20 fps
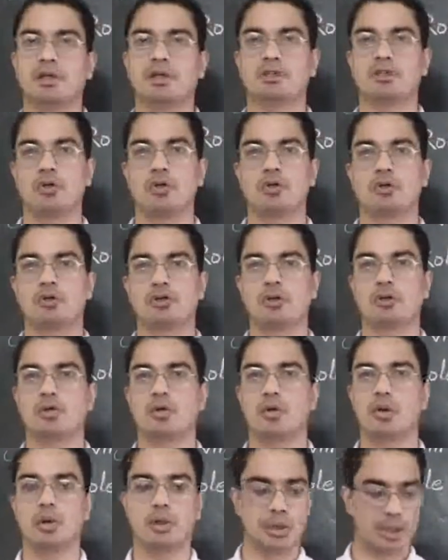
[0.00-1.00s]
is
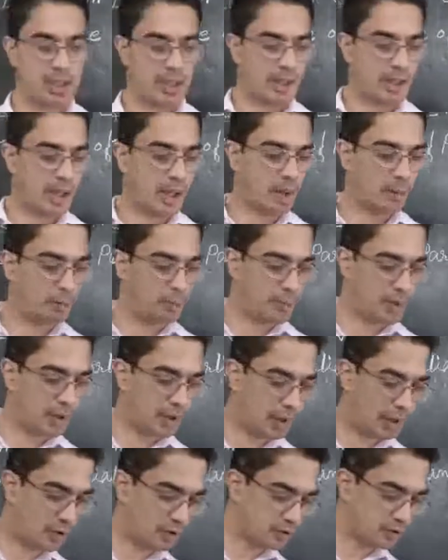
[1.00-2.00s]
also called
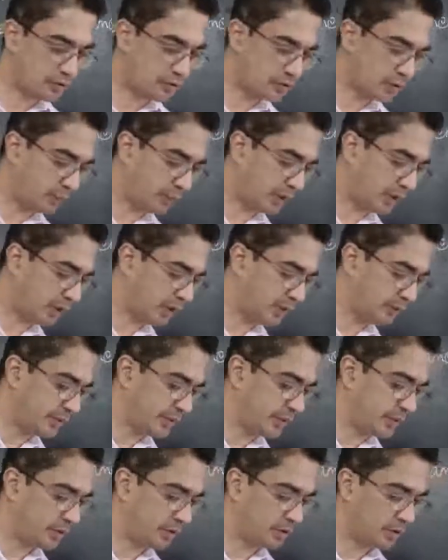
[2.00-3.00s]
upper house of the
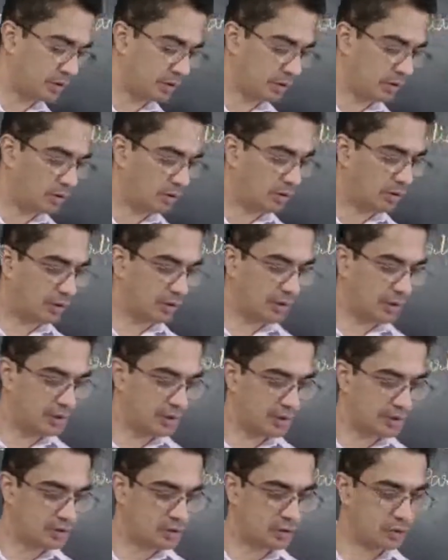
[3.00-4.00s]
Parliament, or
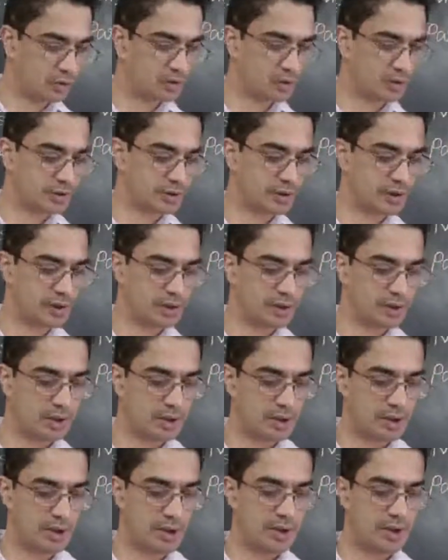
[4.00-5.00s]
it is also said
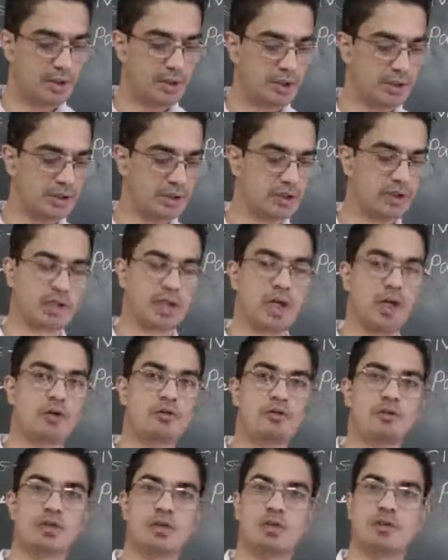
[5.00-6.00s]
it is the
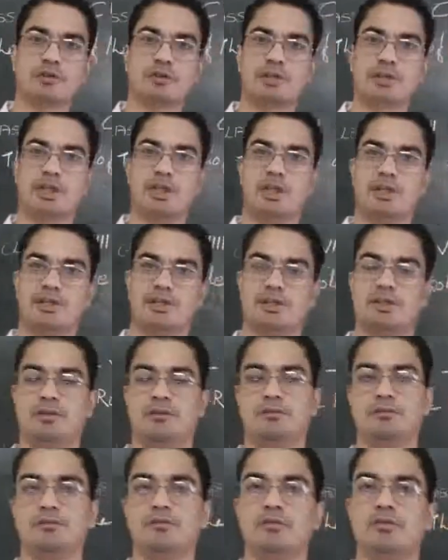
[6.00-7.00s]
Council of
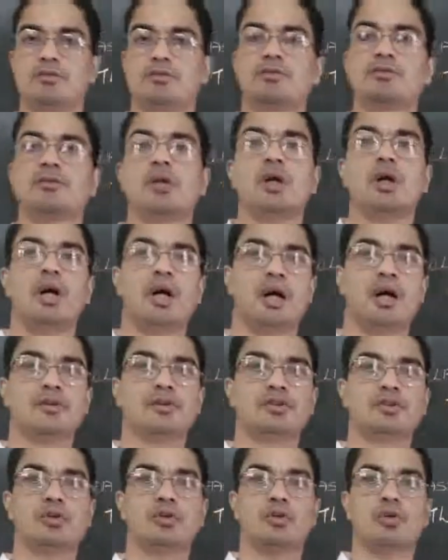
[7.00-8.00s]
States.
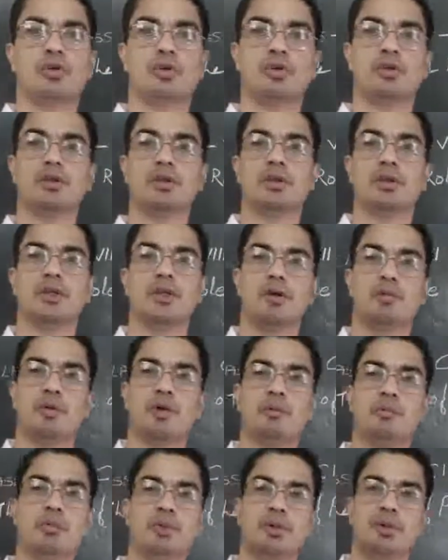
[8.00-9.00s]
And so the
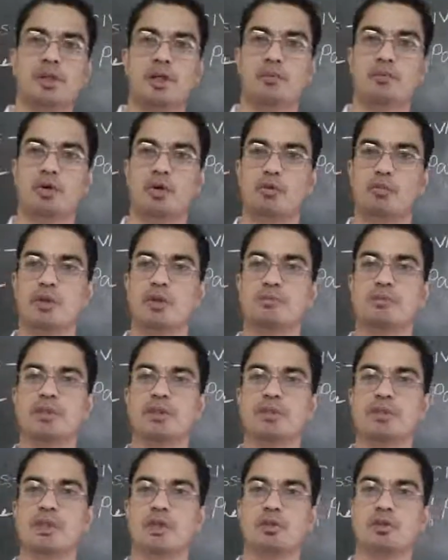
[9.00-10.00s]
number of
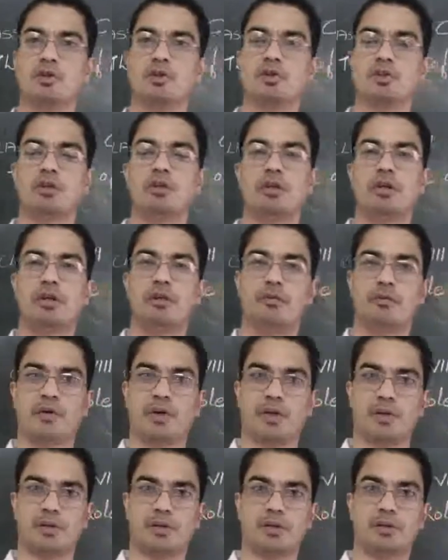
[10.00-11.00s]
members are also
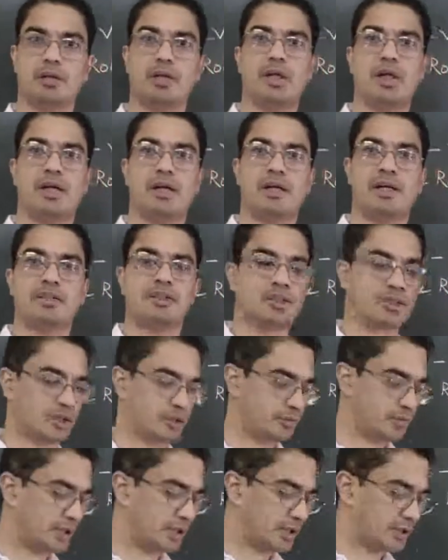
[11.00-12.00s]
different. Rajya
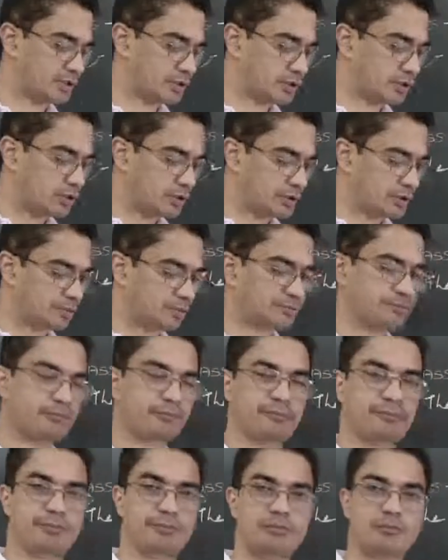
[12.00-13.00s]
Sabha has got